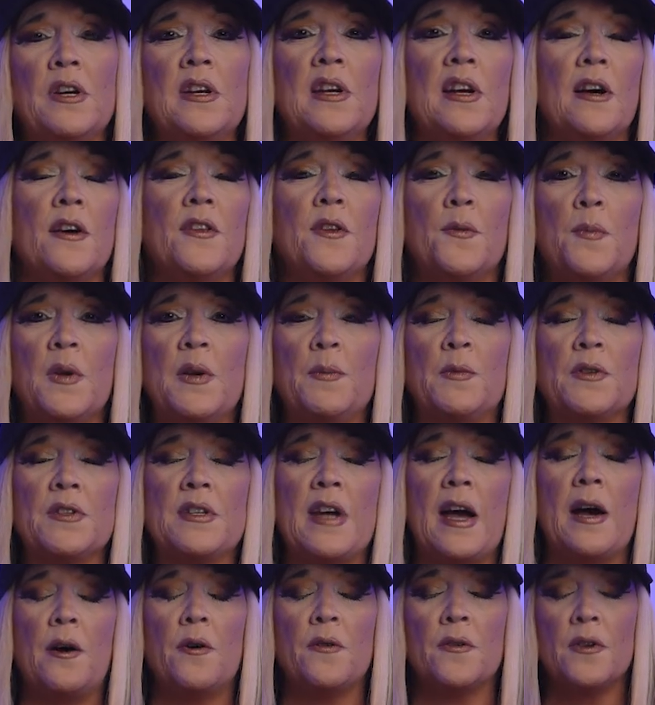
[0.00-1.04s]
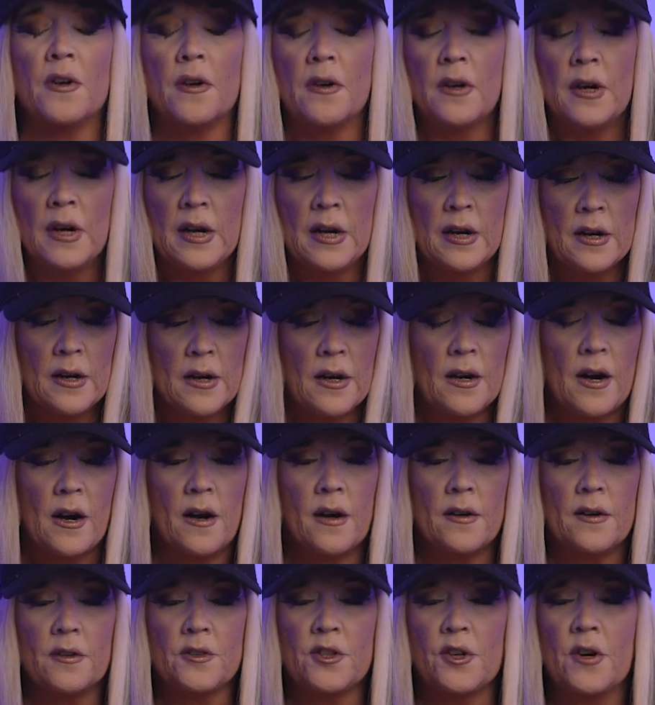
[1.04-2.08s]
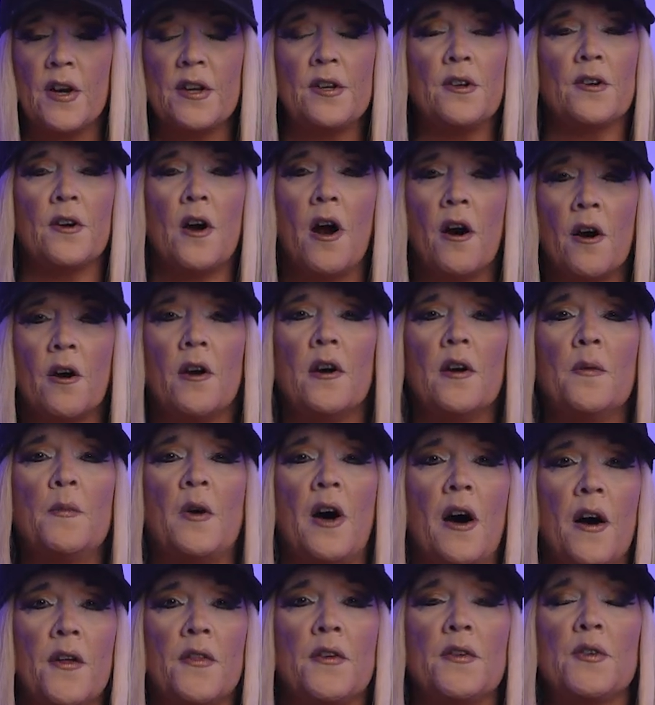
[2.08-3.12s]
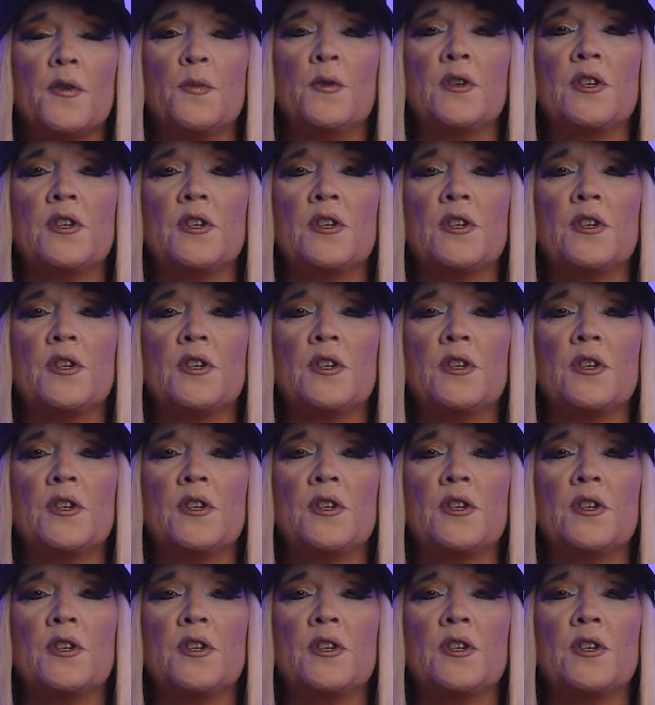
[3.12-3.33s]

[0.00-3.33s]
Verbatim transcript: putting other people down or uh, trying to harm others.